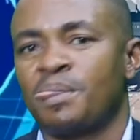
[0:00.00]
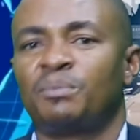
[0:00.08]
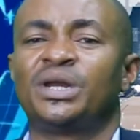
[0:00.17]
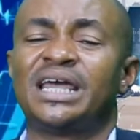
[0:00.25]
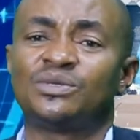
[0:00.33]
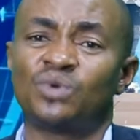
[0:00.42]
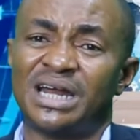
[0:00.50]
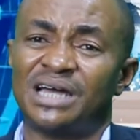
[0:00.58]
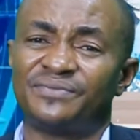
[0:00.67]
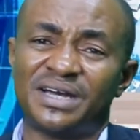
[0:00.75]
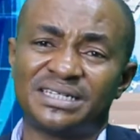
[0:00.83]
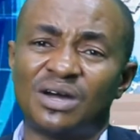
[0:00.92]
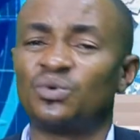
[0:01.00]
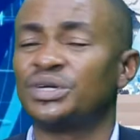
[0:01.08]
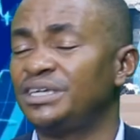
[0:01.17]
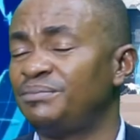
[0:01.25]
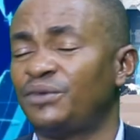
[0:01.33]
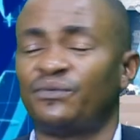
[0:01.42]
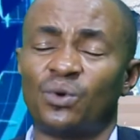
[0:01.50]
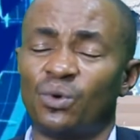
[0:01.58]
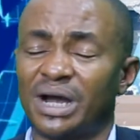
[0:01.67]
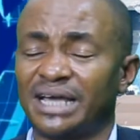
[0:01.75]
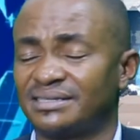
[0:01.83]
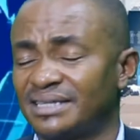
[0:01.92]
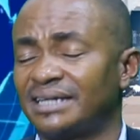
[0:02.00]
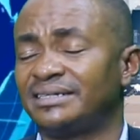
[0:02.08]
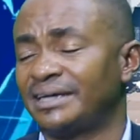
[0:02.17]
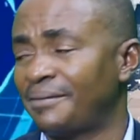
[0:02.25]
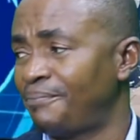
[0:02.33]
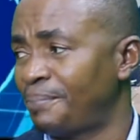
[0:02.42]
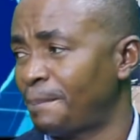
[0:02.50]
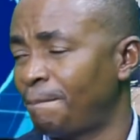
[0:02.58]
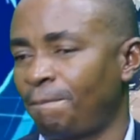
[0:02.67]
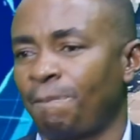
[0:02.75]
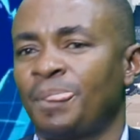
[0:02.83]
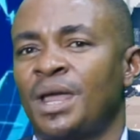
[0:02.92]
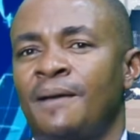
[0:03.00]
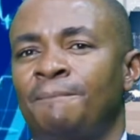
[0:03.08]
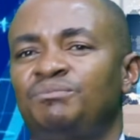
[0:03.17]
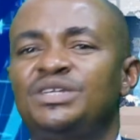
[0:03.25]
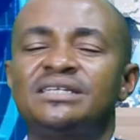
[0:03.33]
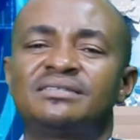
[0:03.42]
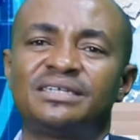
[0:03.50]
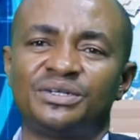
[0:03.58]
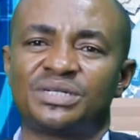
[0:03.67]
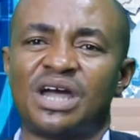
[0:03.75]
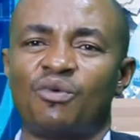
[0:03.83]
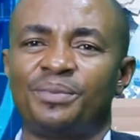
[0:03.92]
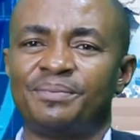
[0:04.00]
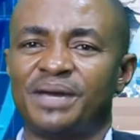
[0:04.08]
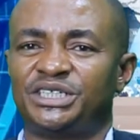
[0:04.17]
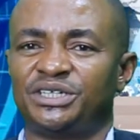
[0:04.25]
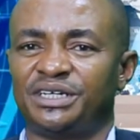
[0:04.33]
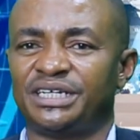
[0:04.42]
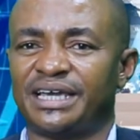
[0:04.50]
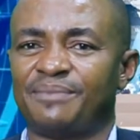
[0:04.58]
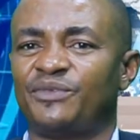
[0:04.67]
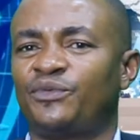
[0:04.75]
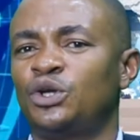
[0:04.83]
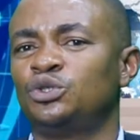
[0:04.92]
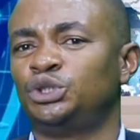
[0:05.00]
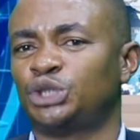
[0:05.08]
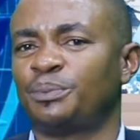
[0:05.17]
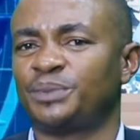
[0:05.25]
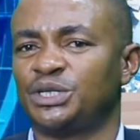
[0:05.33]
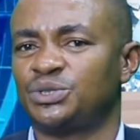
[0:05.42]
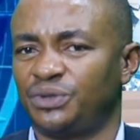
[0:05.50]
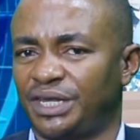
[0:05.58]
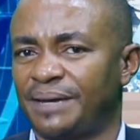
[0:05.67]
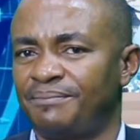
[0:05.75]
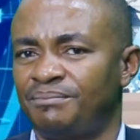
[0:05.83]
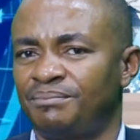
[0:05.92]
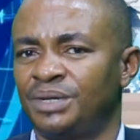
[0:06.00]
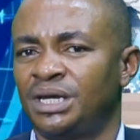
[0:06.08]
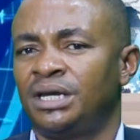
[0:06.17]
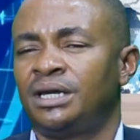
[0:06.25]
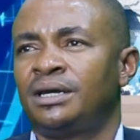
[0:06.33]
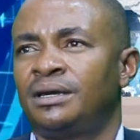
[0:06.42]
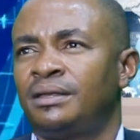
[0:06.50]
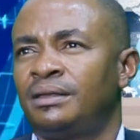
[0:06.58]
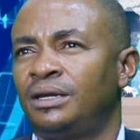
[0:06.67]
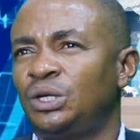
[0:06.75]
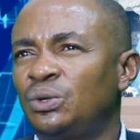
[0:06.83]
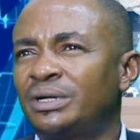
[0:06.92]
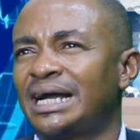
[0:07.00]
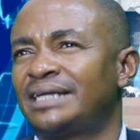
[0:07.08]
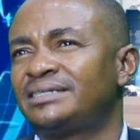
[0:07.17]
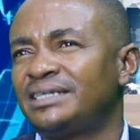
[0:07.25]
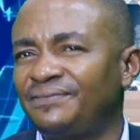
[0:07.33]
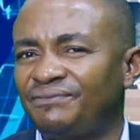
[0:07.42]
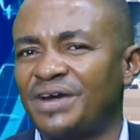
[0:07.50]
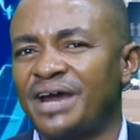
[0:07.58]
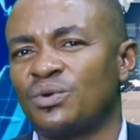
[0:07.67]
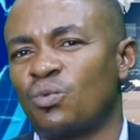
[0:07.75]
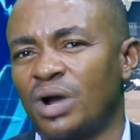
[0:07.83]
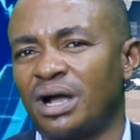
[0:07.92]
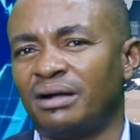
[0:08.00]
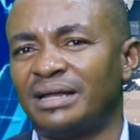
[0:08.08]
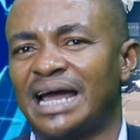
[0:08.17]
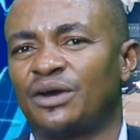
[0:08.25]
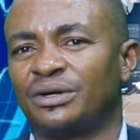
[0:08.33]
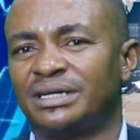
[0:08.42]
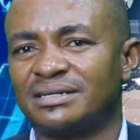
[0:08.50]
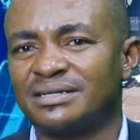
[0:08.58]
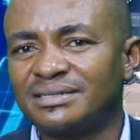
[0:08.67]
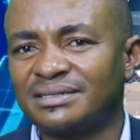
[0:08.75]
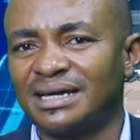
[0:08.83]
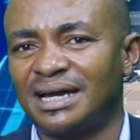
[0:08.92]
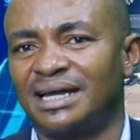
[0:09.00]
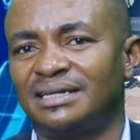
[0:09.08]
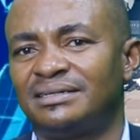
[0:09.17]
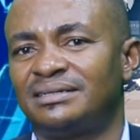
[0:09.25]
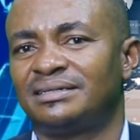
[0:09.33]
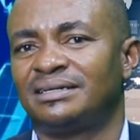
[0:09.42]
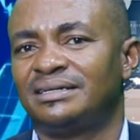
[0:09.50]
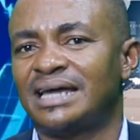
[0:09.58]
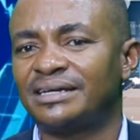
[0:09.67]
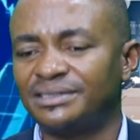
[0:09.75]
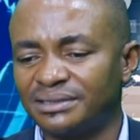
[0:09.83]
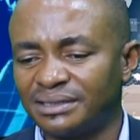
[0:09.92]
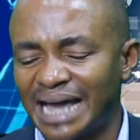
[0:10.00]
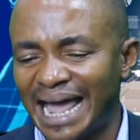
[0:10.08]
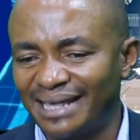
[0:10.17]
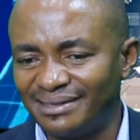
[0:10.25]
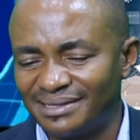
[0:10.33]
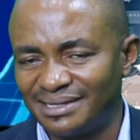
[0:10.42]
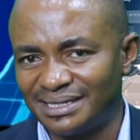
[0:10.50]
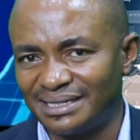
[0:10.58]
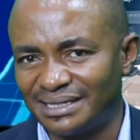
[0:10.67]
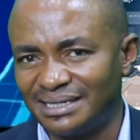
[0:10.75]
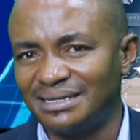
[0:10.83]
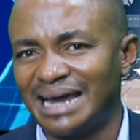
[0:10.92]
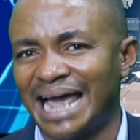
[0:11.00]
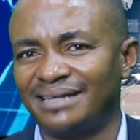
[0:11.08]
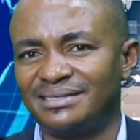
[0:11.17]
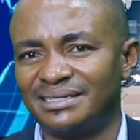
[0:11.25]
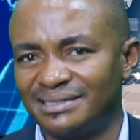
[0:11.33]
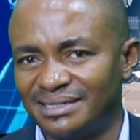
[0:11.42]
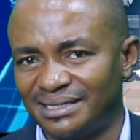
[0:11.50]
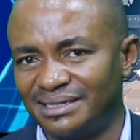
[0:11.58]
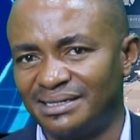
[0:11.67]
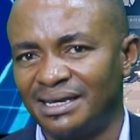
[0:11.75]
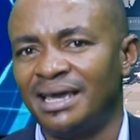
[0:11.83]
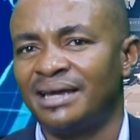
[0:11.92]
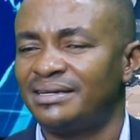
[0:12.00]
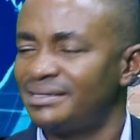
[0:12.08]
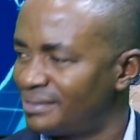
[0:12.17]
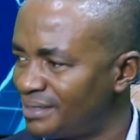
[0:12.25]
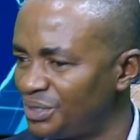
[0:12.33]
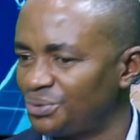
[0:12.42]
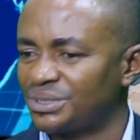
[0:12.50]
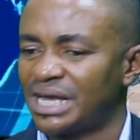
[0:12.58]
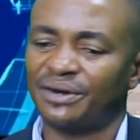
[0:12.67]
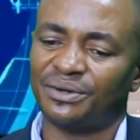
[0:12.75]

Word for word: But there's one advice I will give before I start them. These skills I will be mentioning here, before you jump into them, look at it very well and understand that ICT, these skills are